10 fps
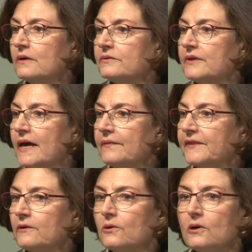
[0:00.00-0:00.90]
that
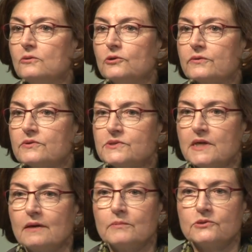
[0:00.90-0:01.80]
they all look the
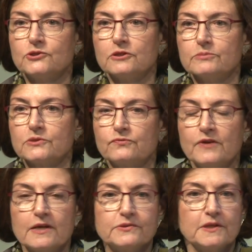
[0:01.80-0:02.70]
same in terms of
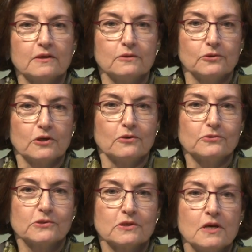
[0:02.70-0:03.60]
fasting glucose.